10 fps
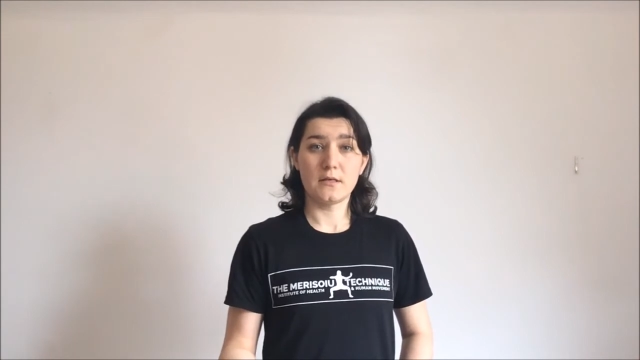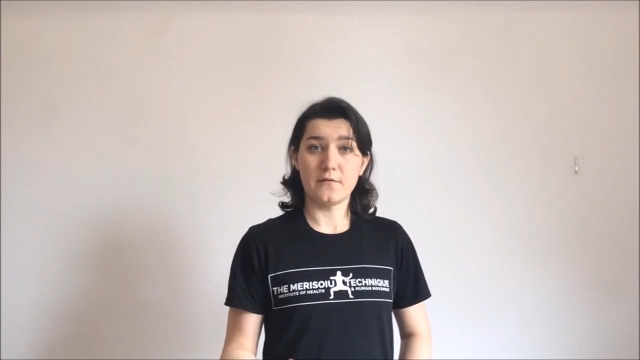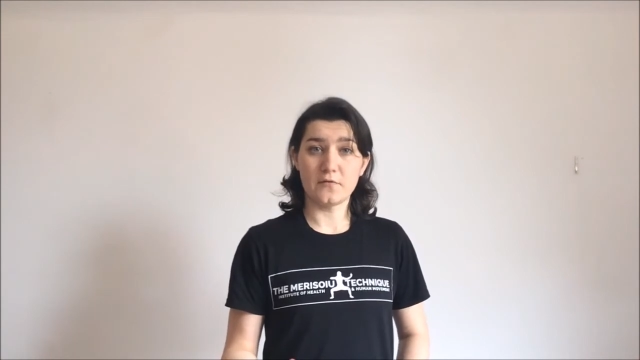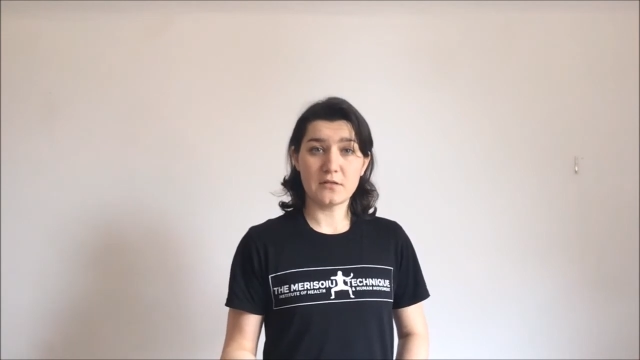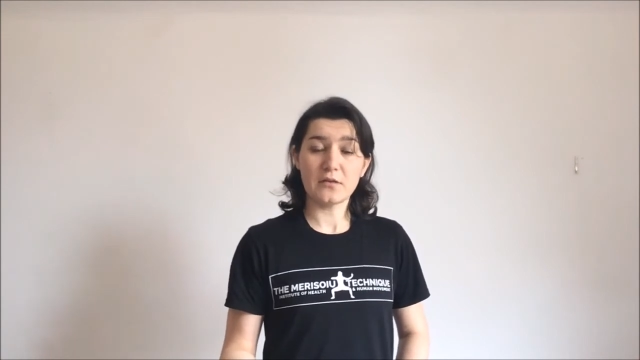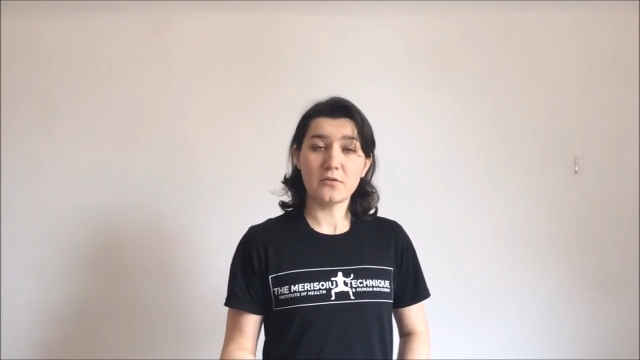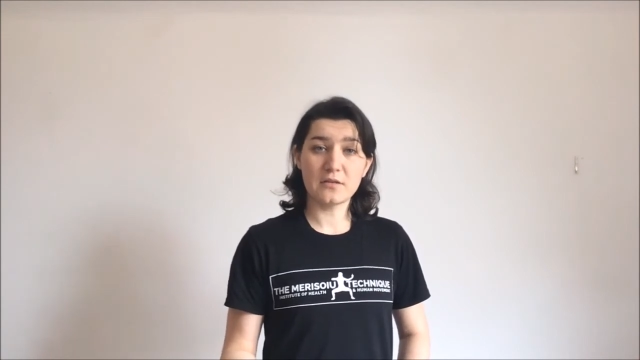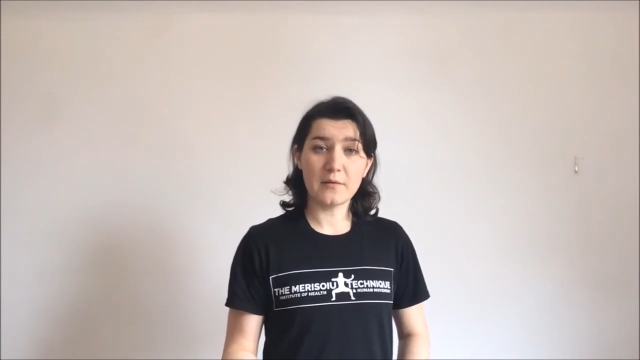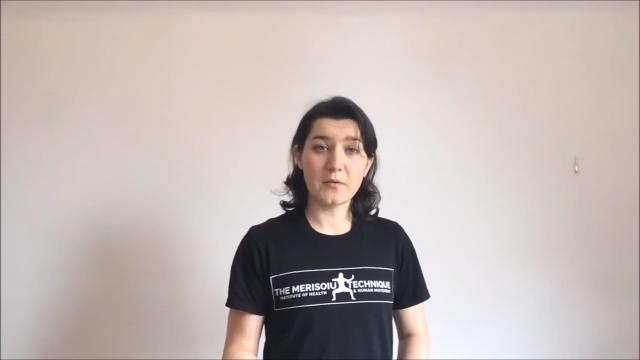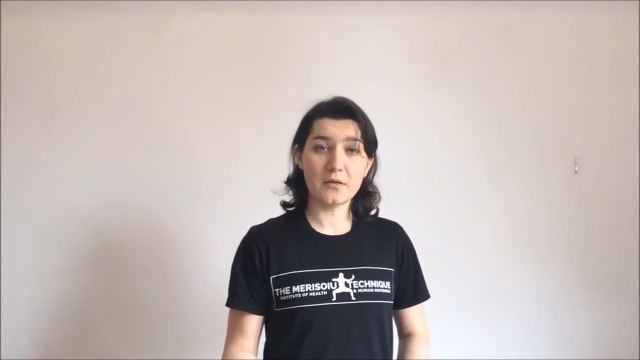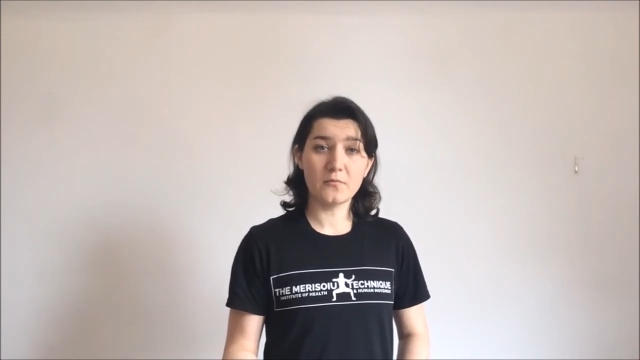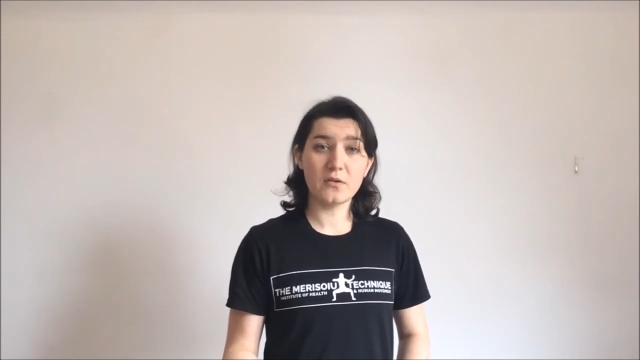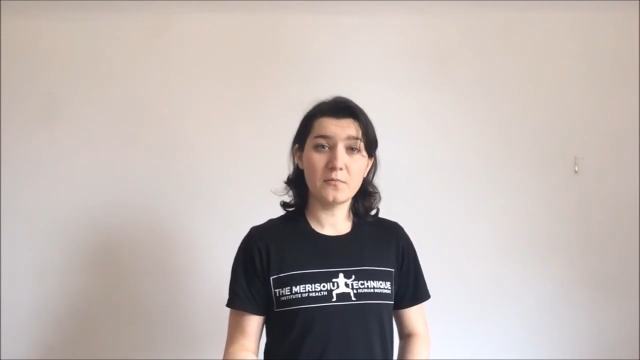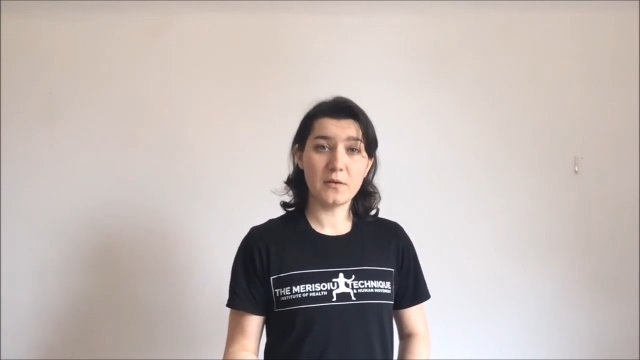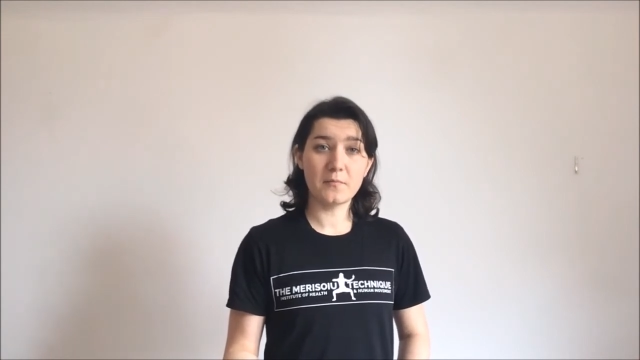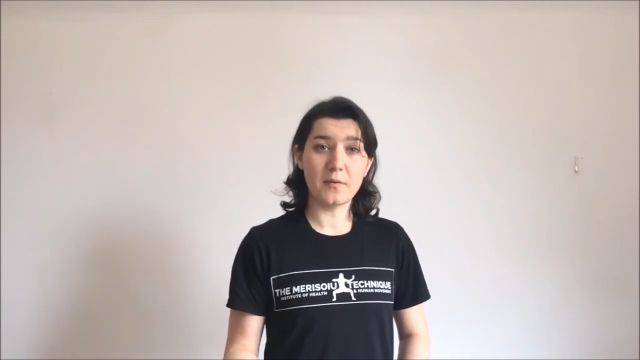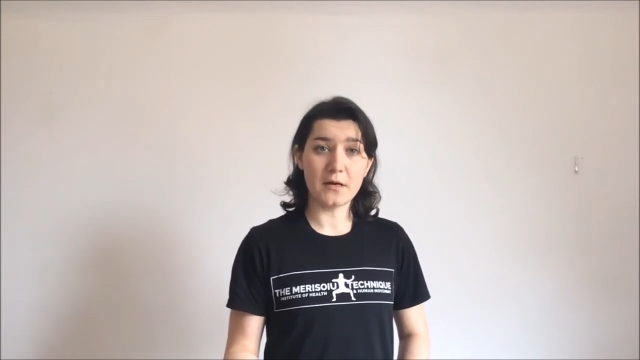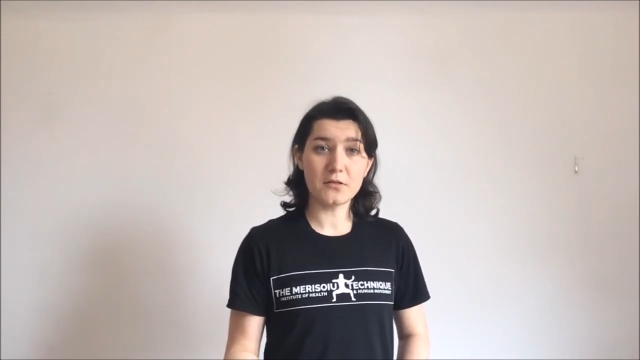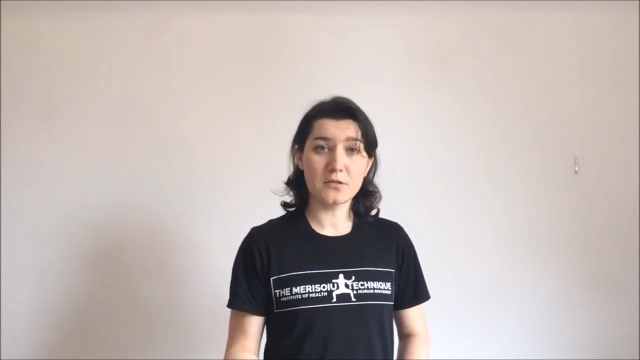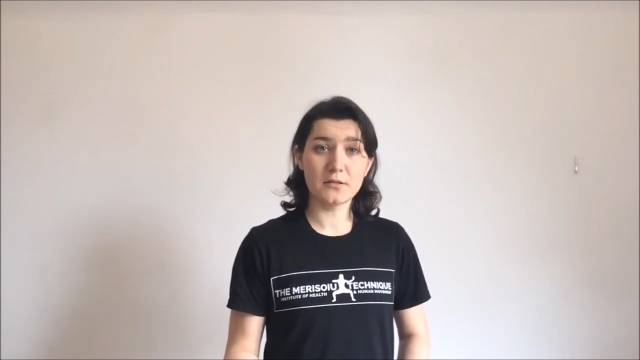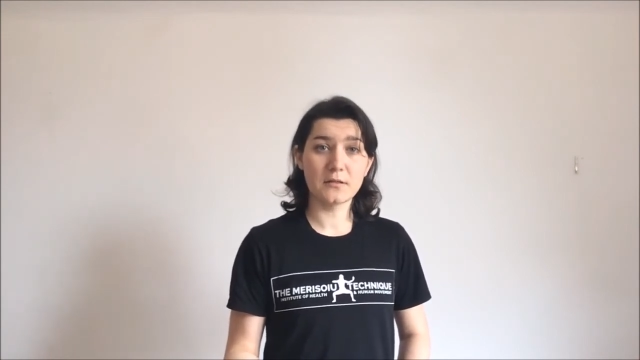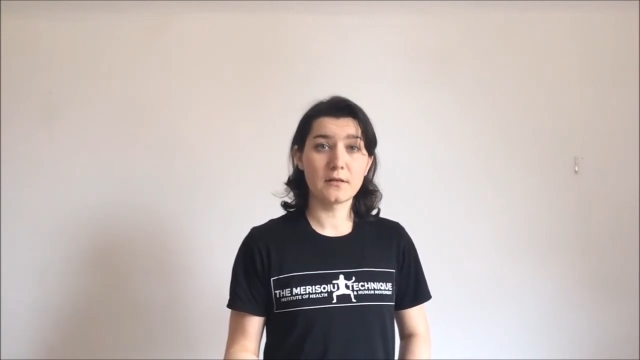if you suck your tummy in when you're being punched,